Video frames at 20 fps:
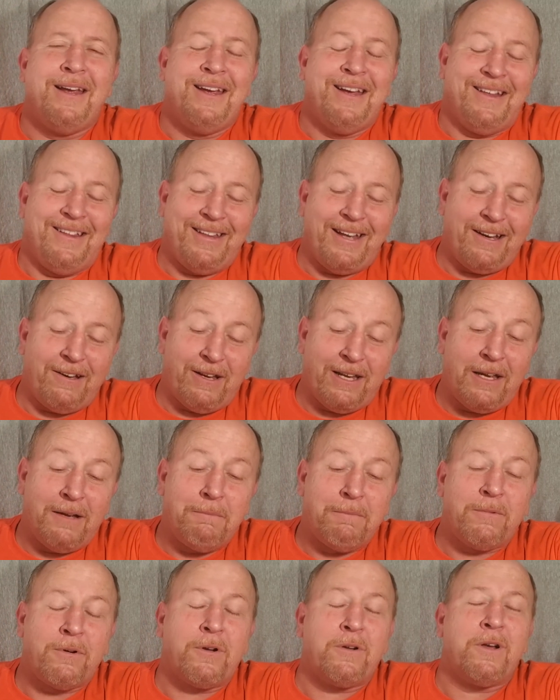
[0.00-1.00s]
then
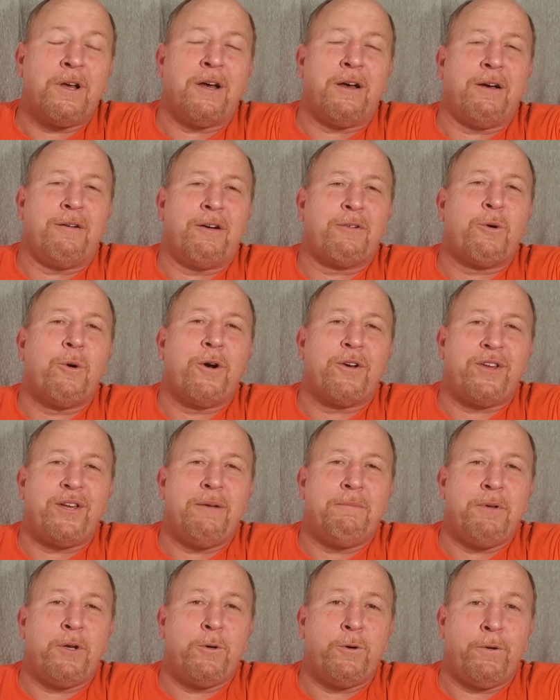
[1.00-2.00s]
him, of course,
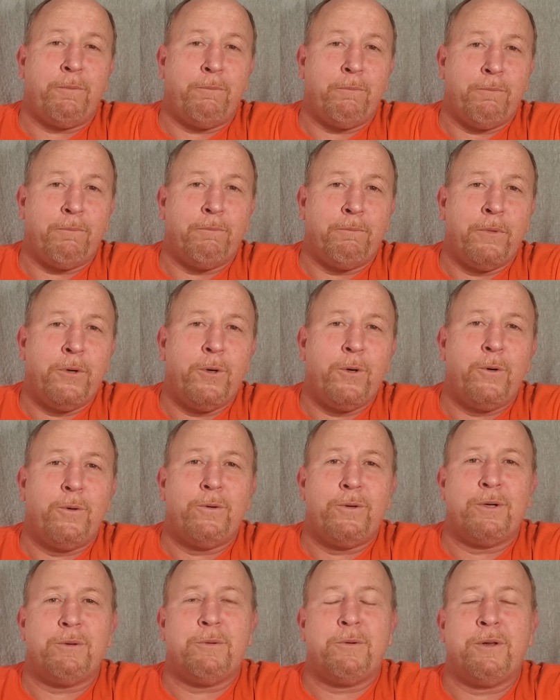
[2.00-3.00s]
him knowing
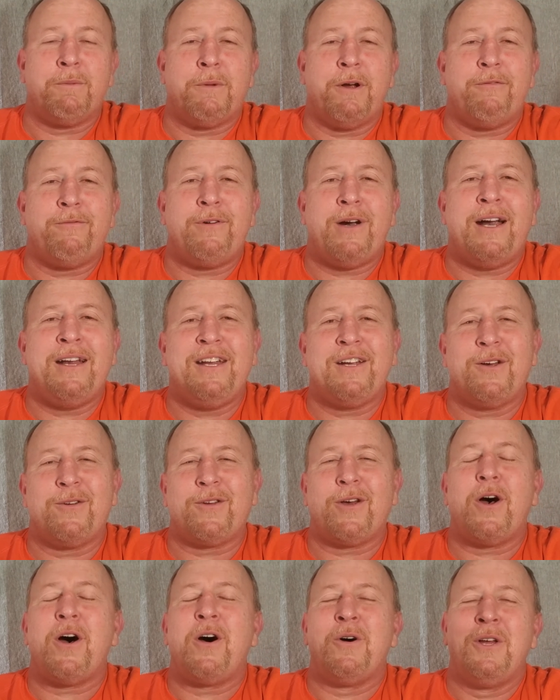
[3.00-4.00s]
Moon was my friend, he goes,
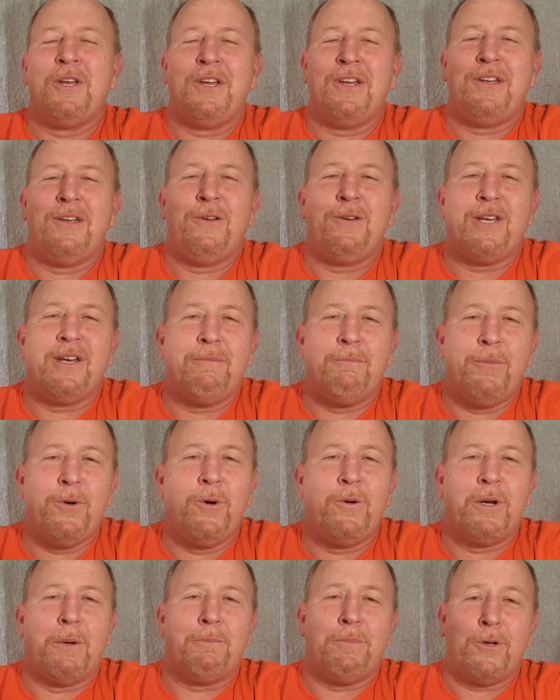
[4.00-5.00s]
"Oh, you give
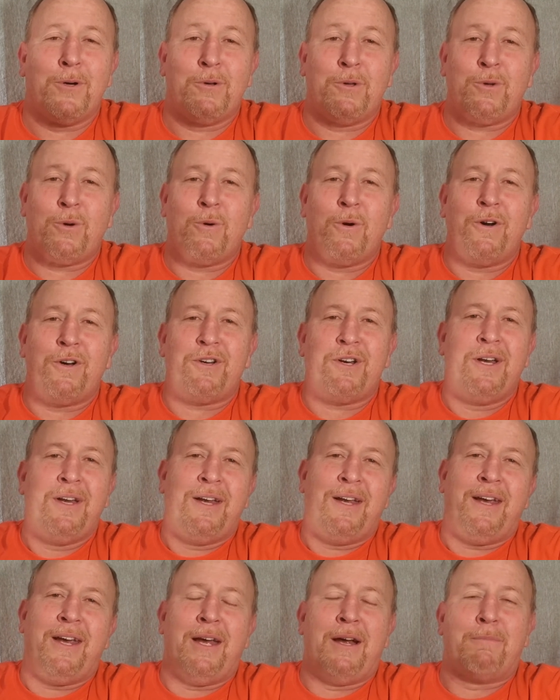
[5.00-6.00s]
Moon a blowtorch
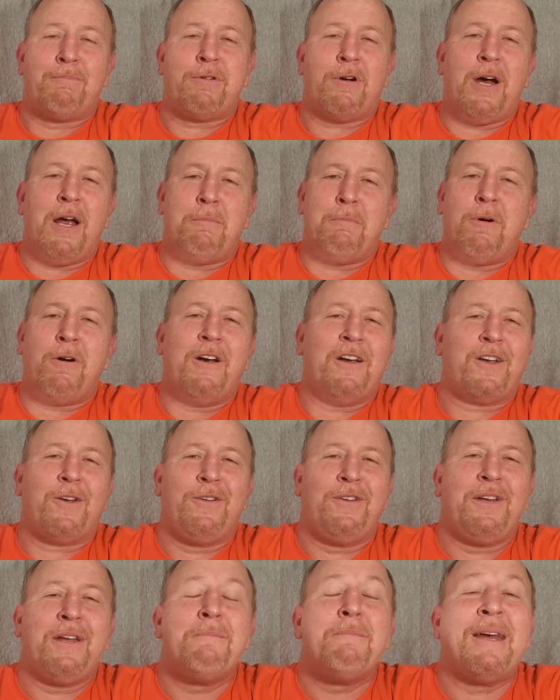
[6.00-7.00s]
and a pry bar," he goes,
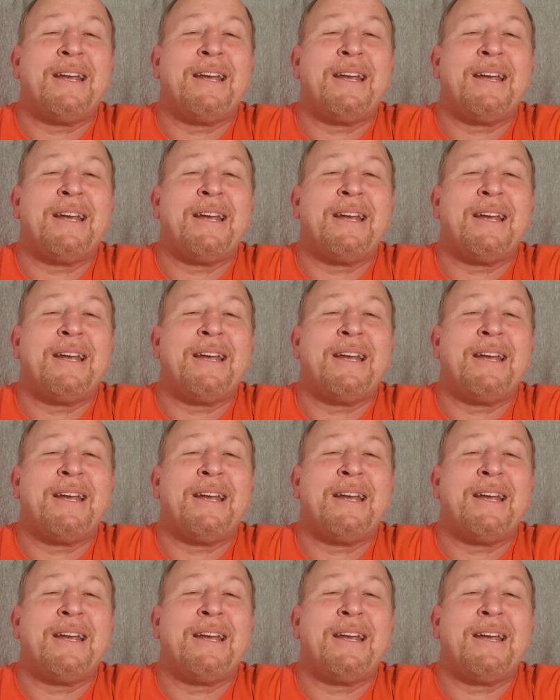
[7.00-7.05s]
"he can make